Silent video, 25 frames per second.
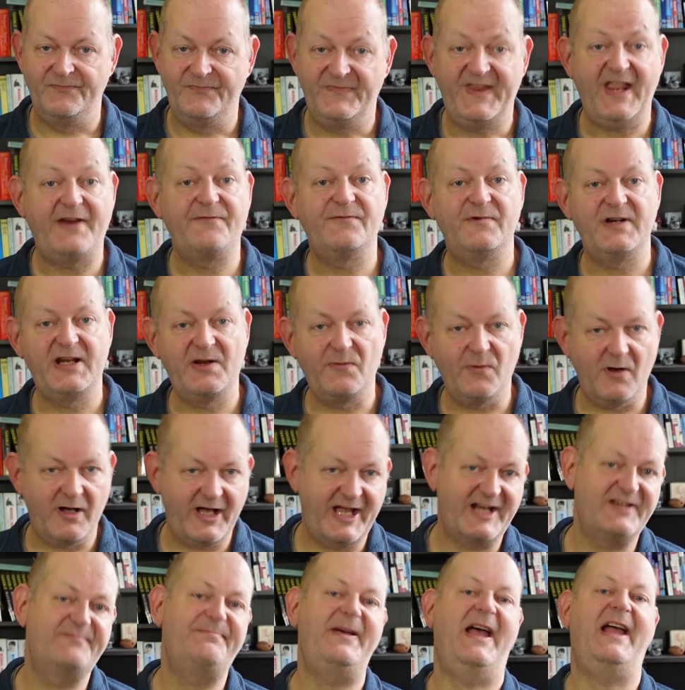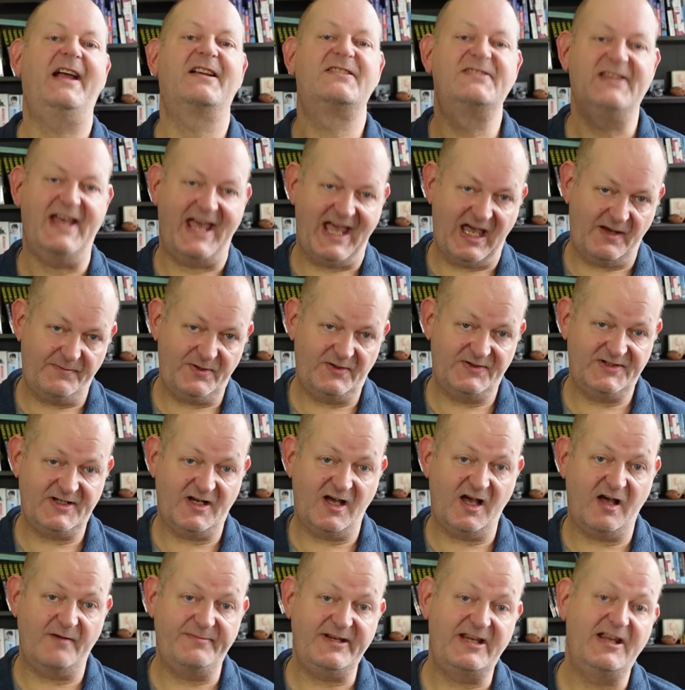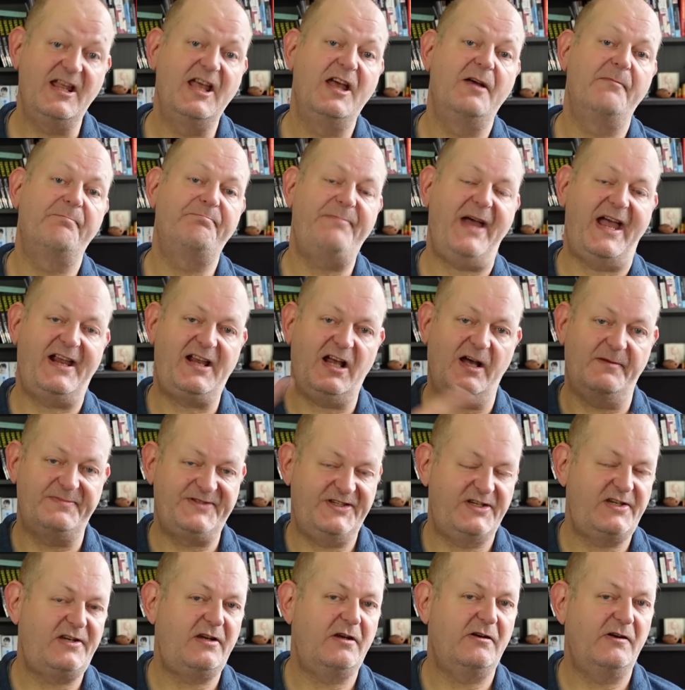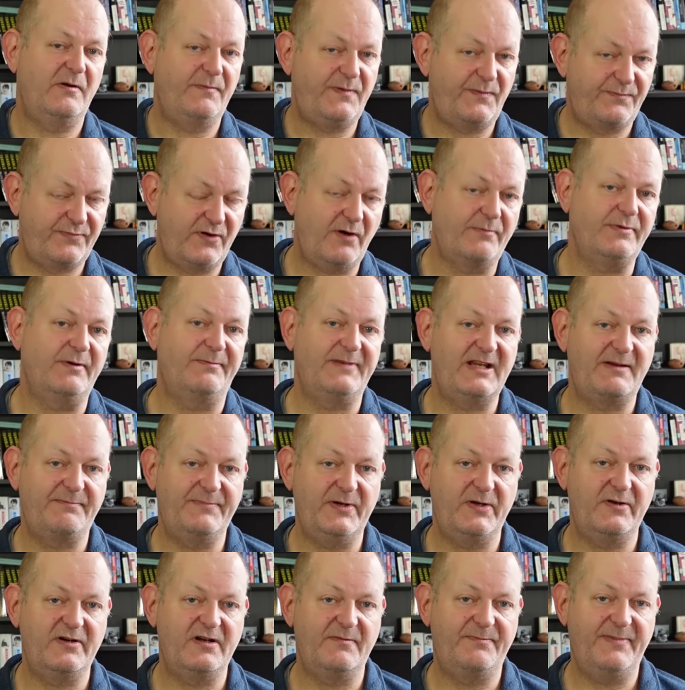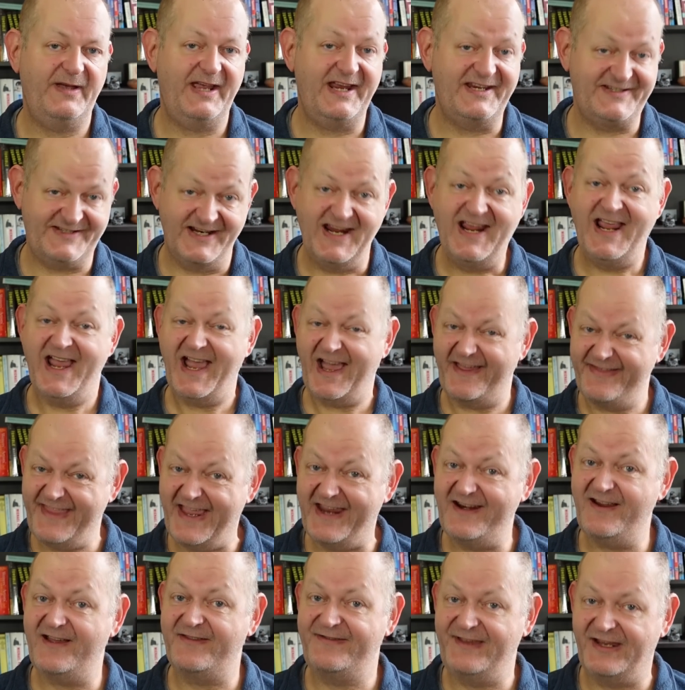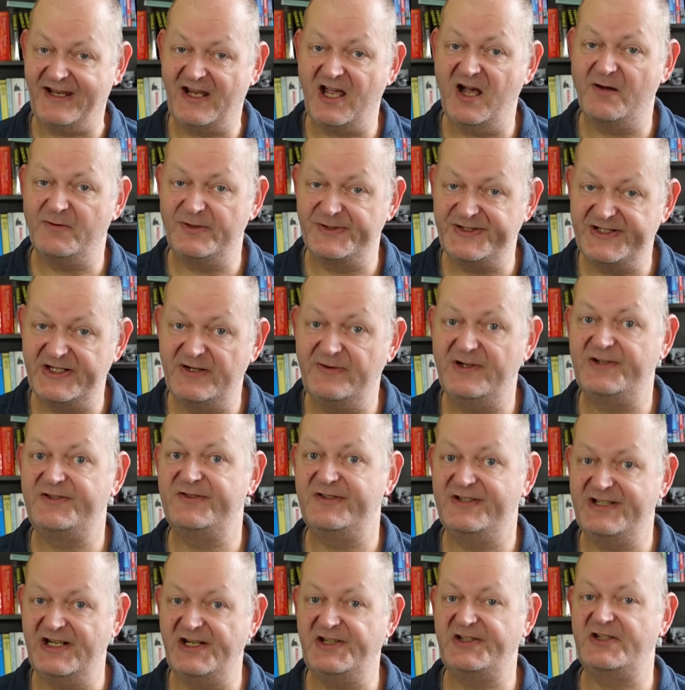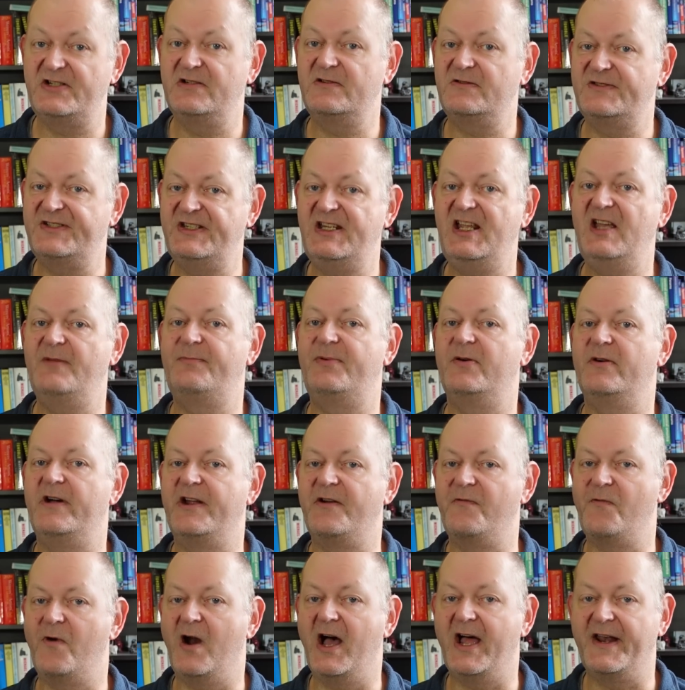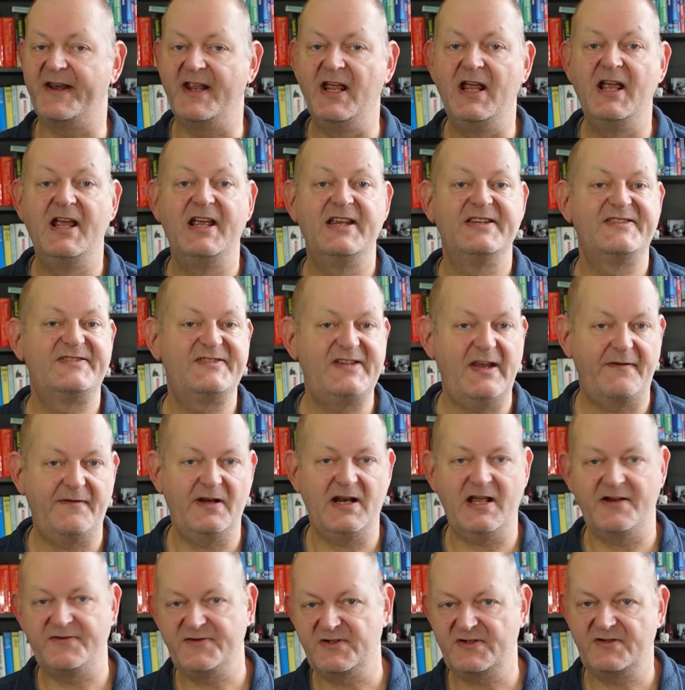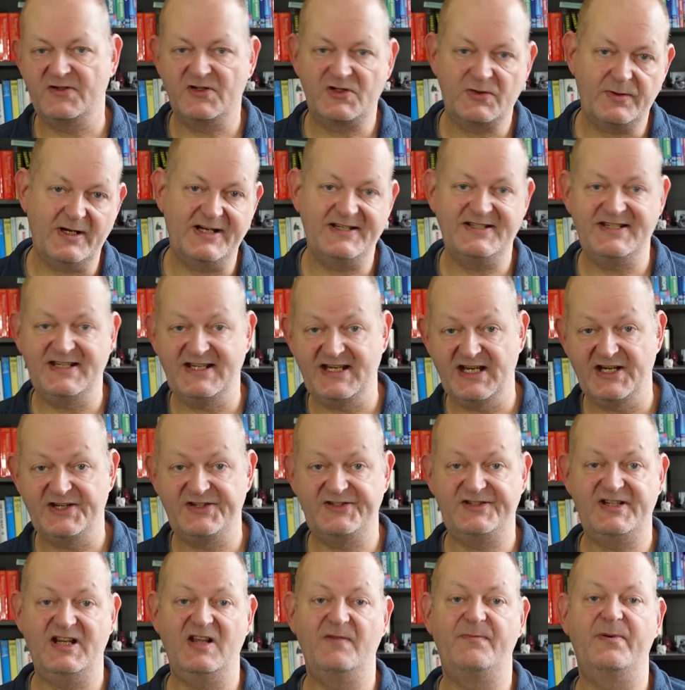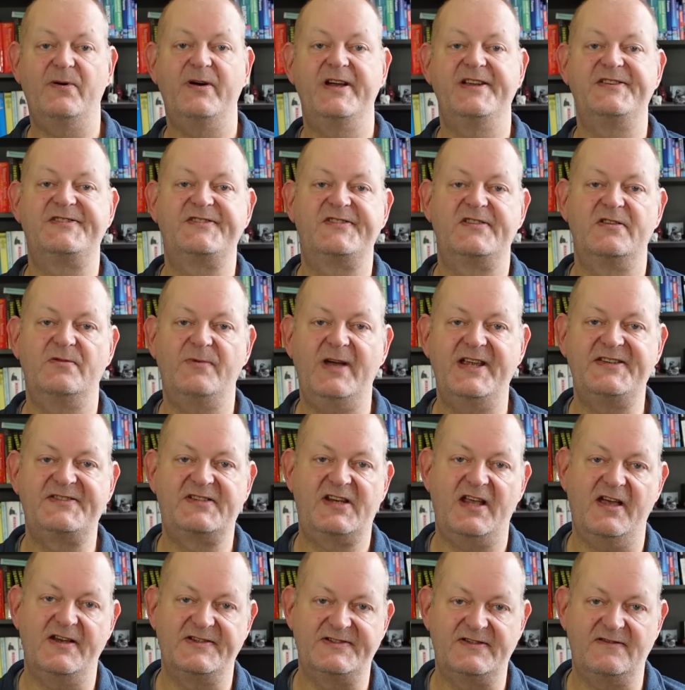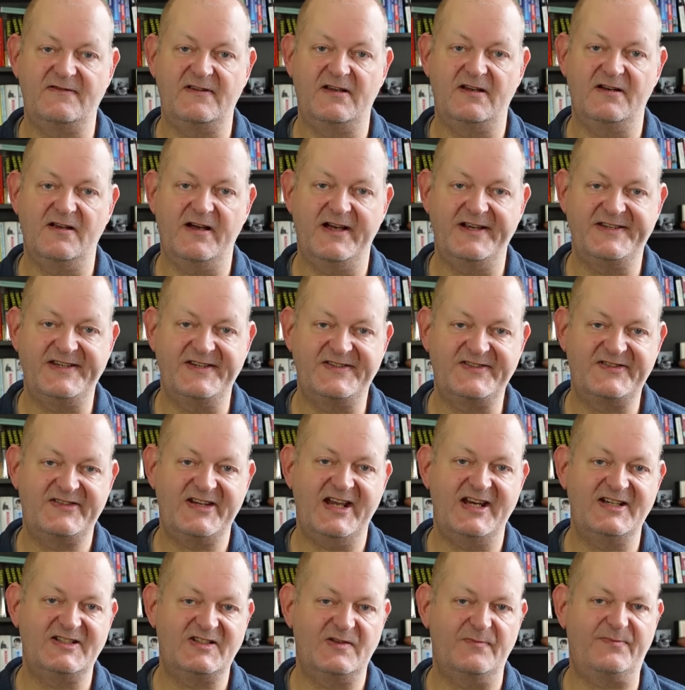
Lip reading: Then rewind back to Abu Dhabi, back up to Europe, probably Budapest, and then I think I will do a traditional tier point run. 720-ish tier points to the west coast of the United States.